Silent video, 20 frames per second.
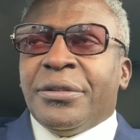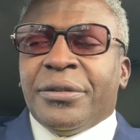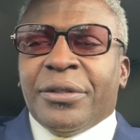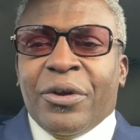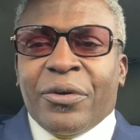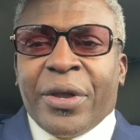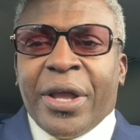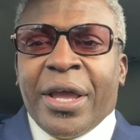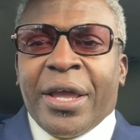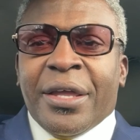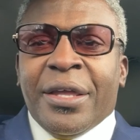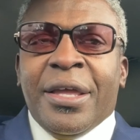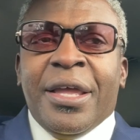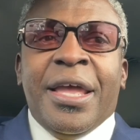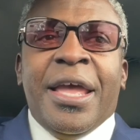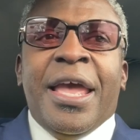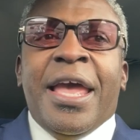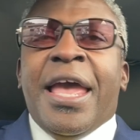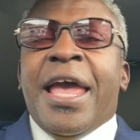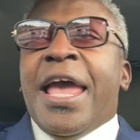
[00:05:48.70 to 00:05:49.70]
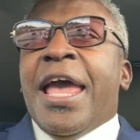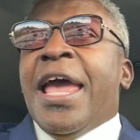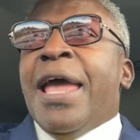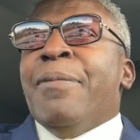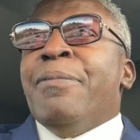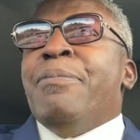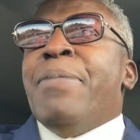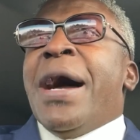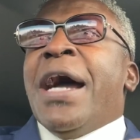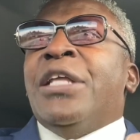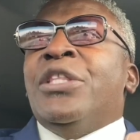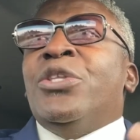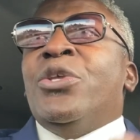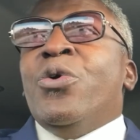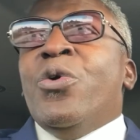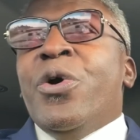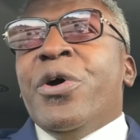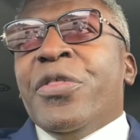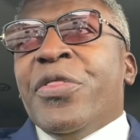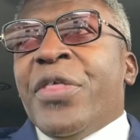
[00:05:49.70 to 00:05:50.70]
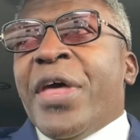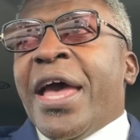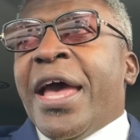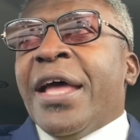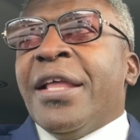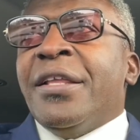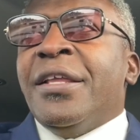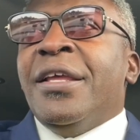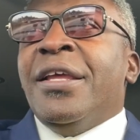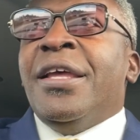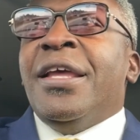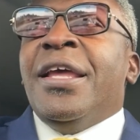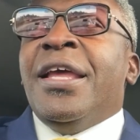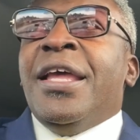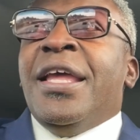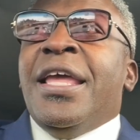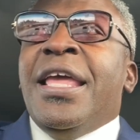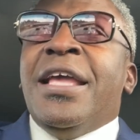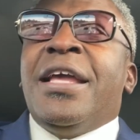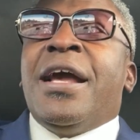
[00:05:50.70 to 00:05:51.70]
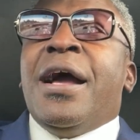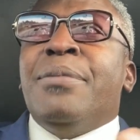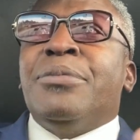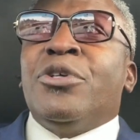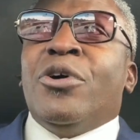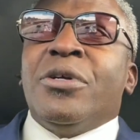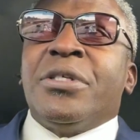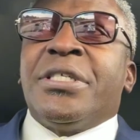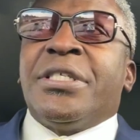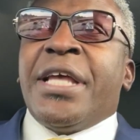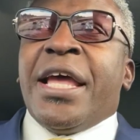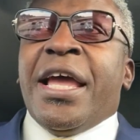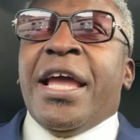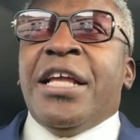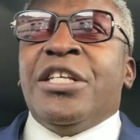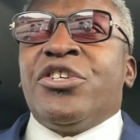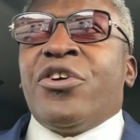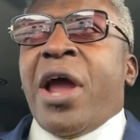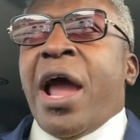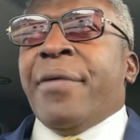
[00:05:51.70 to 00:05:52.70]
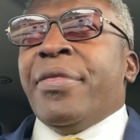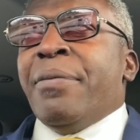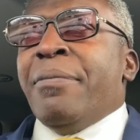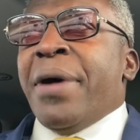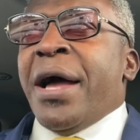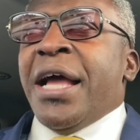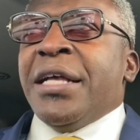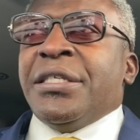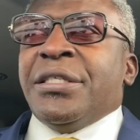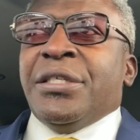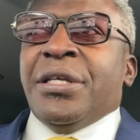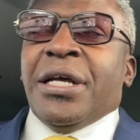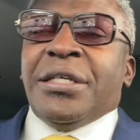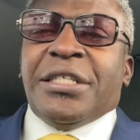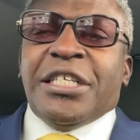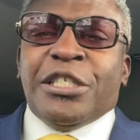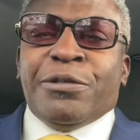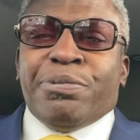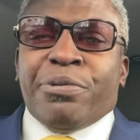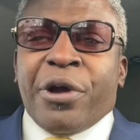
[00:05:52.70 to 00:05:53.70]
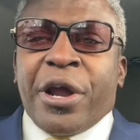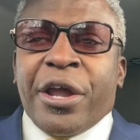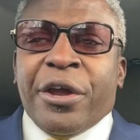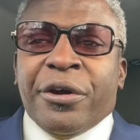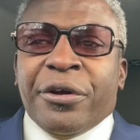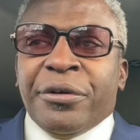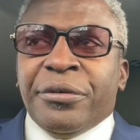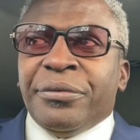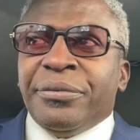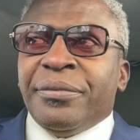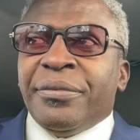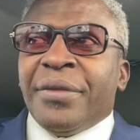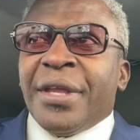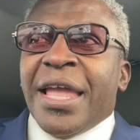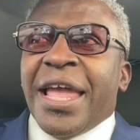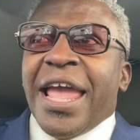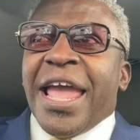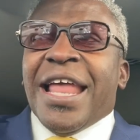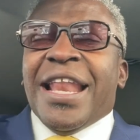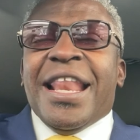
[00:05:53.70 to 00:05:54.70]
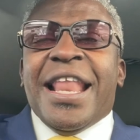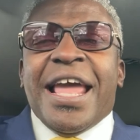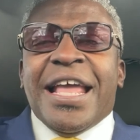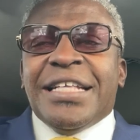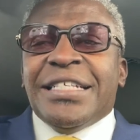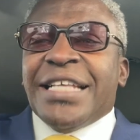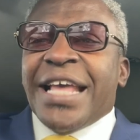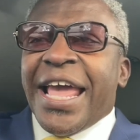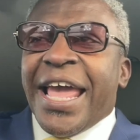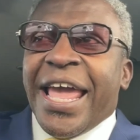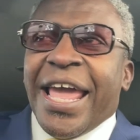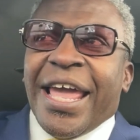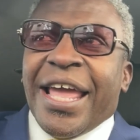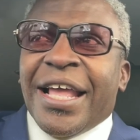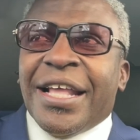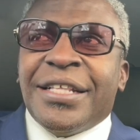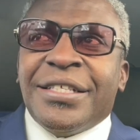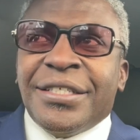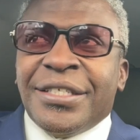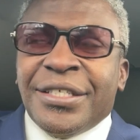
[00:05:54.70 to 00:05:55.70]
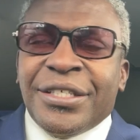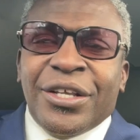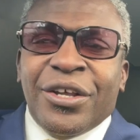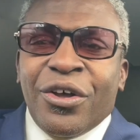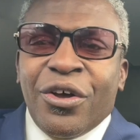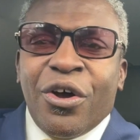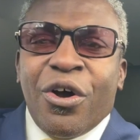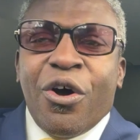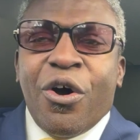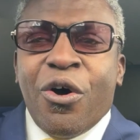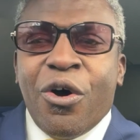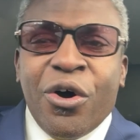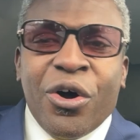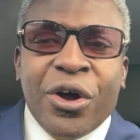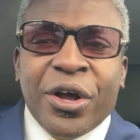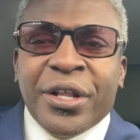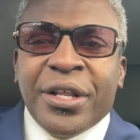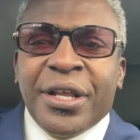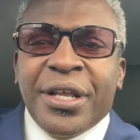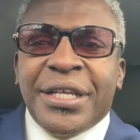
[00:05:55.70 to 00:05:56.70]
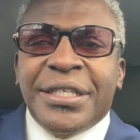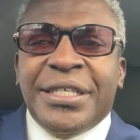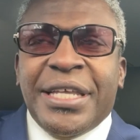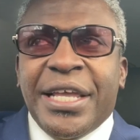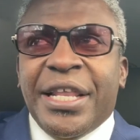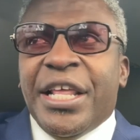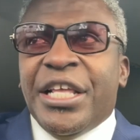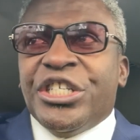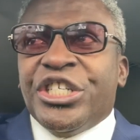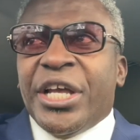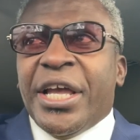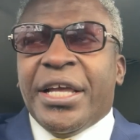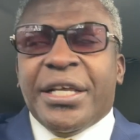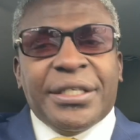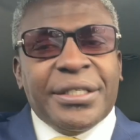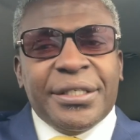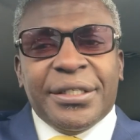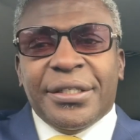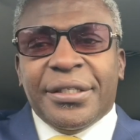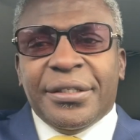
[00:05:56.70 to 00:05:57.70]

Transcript: okay? And by doing that, he comes on stage, grabs the mics, does his prayer, and lays hands on TD Jakes.